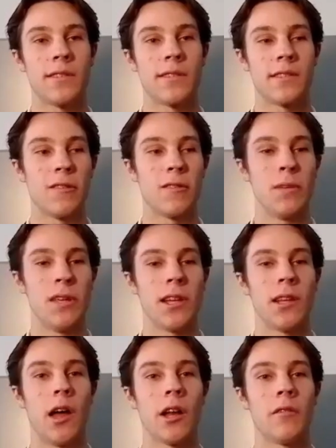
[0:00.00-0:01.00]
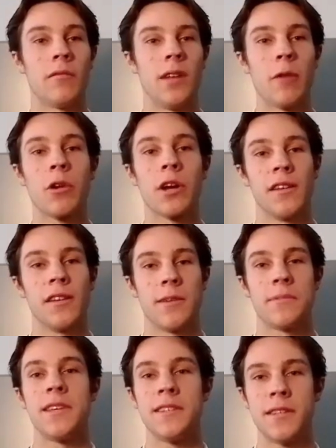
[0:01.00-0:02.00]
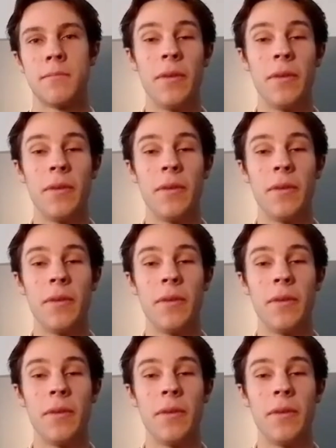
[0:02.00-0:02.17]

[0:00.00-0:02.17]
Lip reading: he's given me a lot of networking tips.